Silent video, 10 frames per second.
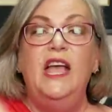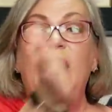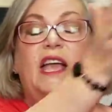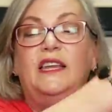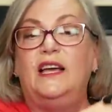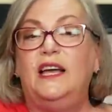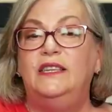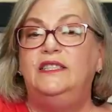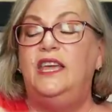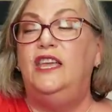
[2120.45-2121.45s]
in a
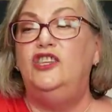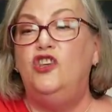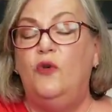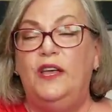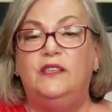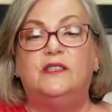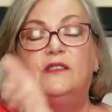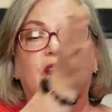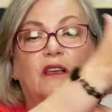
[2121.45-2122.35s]
continuous